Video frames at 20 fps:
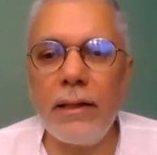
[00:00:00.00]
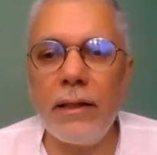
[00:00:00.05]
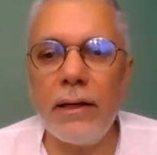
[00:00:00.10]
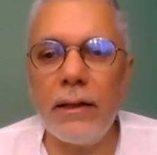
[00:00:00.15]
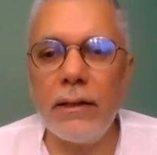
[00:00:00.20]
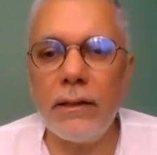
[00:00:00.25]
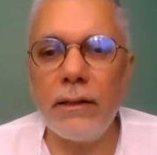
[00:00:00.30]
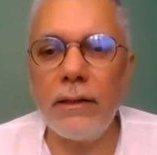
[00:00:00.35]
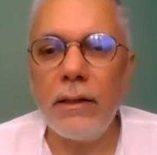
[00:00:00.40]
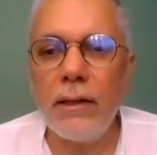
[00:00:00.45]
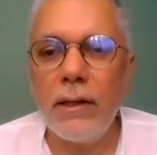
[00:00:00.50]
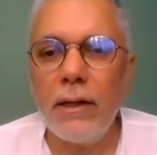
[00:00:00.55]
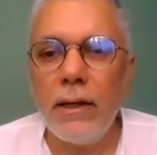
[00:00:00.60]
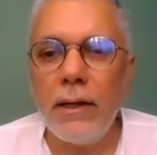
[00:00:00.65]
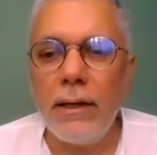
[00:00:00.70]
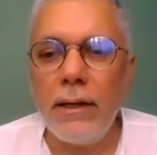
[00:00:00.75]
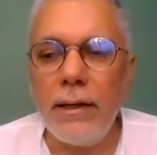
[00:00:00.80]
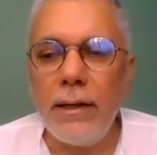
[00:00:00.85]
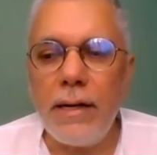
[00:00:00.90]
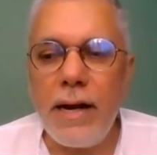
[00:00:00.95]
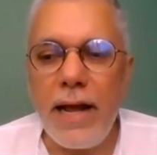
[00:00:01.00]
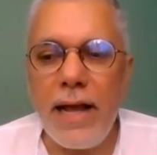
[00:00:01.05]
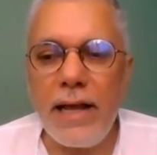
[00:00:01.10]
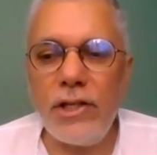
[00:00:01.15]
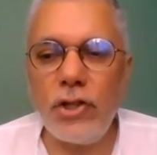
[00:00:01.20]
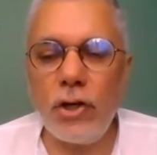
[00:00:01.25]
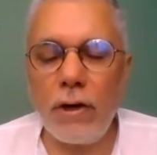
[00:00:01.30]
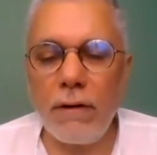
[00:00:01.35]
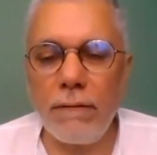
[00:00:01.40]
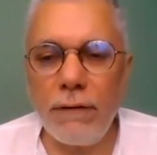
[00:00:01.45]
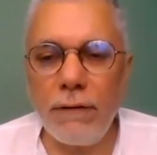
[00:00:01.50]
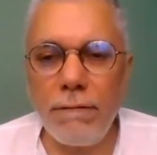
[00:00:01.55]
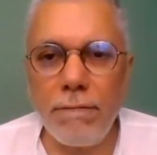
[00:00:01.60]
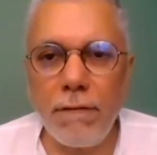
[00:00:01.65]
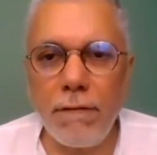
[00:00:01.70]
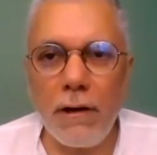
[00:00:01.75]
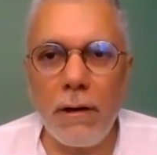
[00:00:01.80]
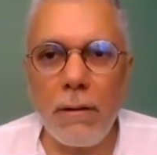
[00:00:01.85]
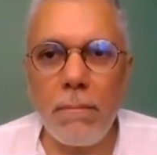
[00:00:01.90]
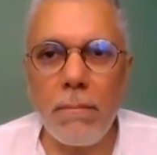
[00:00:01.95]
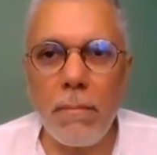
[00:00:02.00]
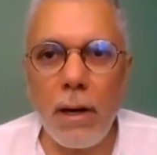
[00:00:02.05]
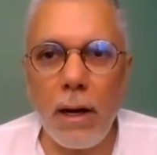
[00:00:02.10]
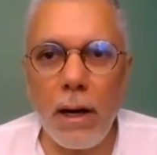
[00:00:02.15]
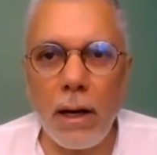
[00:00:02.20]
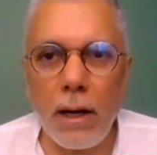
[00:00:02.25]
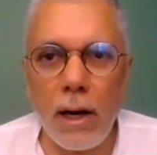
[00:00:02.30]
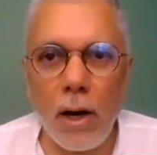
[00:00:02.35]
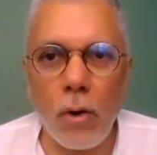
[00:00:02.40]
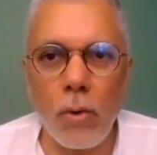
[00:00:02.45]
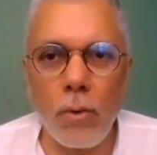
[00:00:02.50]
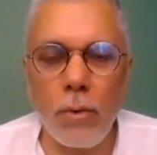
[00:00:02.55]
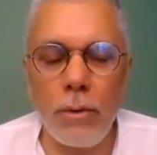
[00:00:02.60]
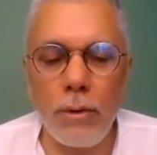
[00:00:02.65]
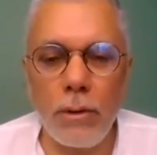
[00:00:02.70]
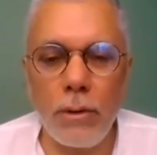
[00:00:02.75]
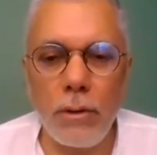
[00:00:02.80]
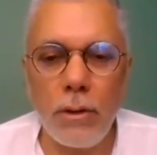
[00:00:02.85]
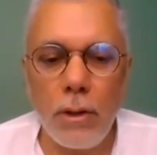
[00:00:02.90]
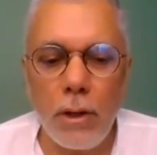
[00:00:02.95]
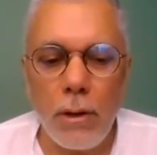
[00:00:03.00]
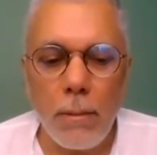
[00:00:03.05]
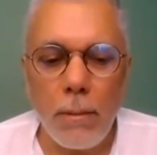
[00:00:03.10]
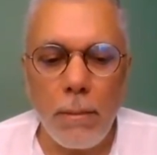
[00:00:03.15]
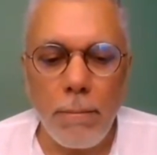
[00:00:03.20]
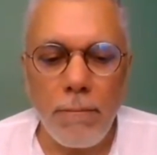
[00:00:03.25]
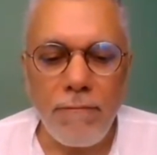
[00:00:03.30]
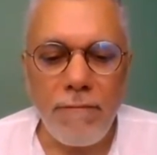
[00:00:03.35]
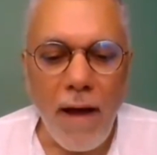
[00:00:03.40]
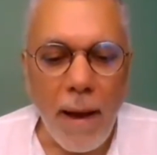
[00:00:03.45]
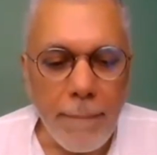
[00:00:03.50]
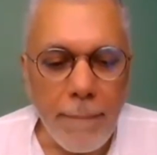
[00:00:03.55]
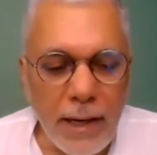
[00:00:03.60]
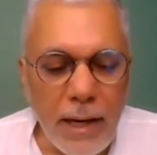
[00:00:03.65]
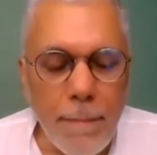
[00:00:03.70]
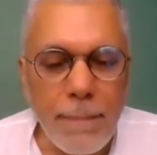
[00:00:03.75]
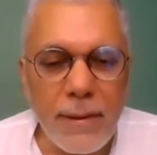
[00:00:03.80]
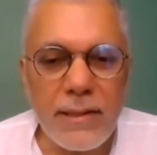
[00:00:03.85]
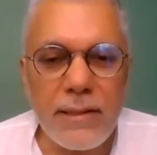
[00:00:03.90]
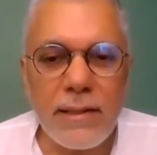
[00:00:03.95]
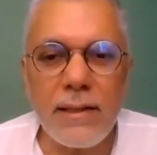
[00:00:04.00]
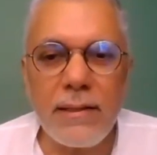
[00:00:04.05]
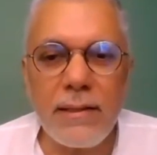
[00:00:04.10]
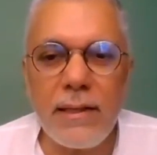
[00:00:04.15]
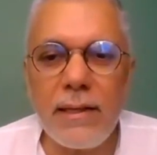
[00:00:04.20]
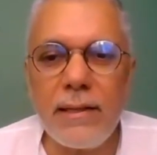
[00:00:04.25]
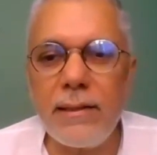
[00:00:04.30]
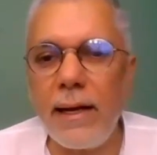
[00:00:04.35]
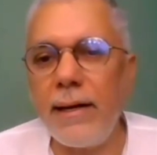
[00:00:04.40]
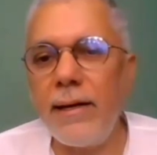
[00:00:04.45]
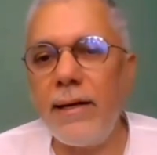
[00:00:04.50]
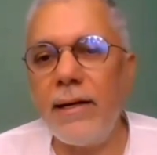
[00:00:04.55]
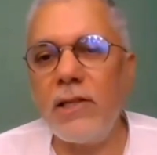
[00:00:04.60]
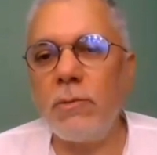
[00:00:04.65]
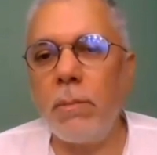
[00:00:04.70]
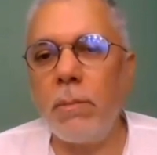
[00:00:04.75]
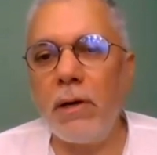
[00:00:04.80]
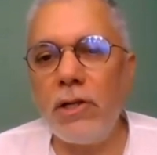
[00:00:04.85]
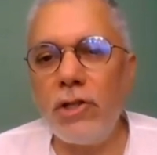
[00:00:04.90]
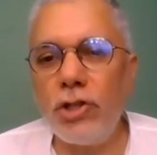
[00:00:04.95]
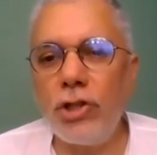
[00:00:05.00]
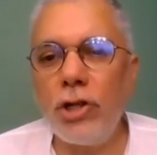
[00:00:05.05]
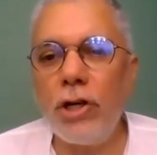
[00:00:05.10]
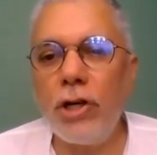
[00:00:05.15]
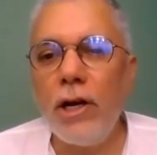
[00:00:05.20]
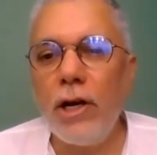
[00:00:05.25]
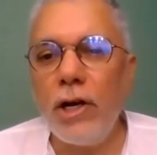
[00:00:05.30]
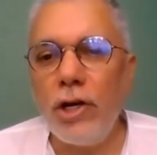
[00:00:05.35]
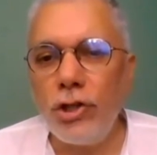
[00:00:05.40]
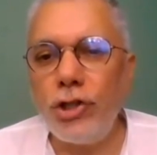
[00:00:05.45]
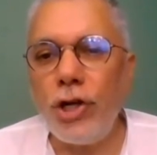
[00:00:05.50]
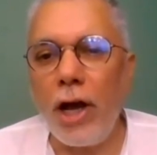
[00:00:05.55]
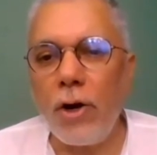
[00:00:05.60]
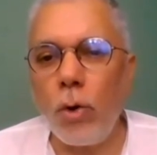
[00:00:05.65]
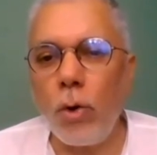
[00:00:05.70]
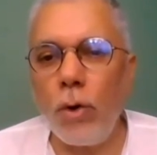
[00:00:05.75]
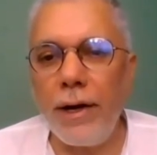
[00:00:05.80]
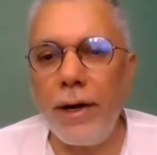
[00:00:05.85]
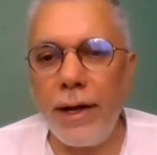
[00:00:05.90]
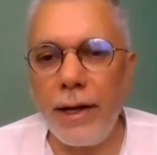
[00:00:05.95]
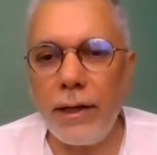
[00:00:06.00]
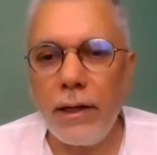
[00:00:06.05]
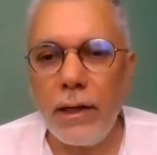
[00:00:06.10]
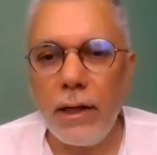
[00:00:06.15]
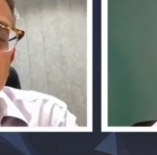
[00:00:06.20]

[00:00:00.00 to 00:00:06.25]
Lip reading: the nature of the firm around family businesses and dispersed shareholding.